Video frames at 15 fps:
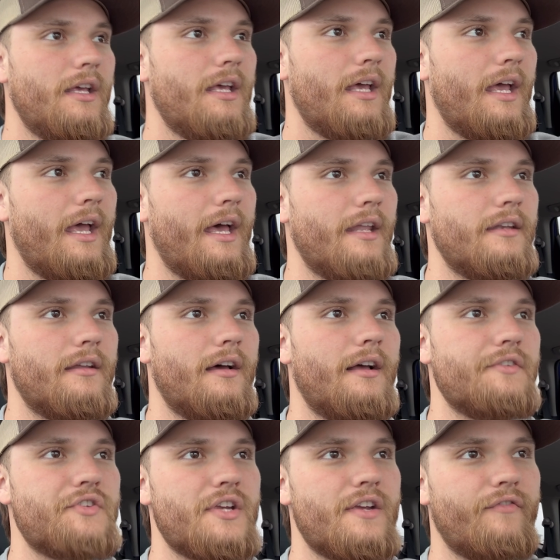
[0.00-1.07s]
and
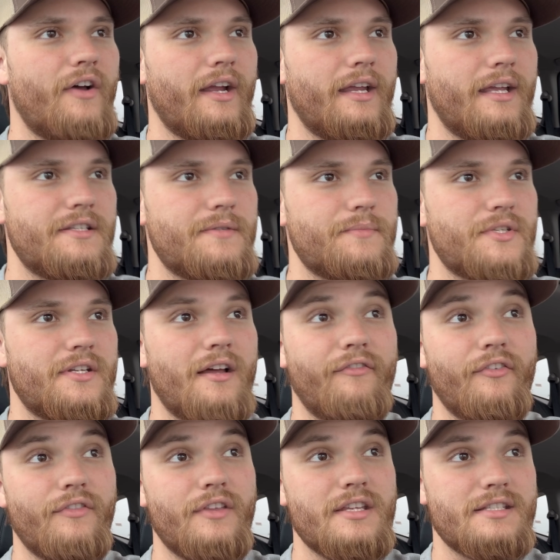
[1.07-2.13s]
see if I can get some stuff
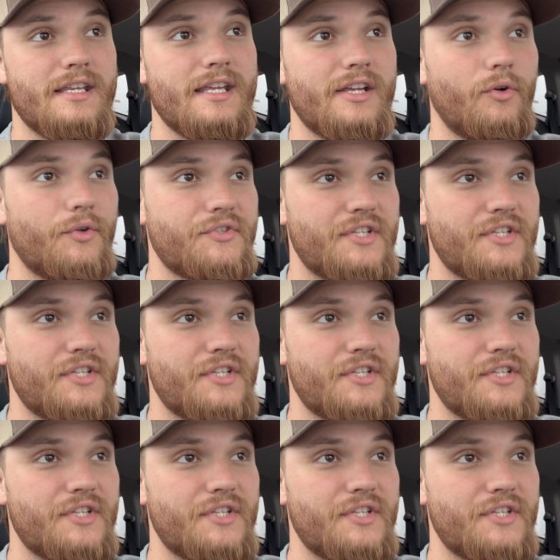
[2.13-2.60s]
with these eagles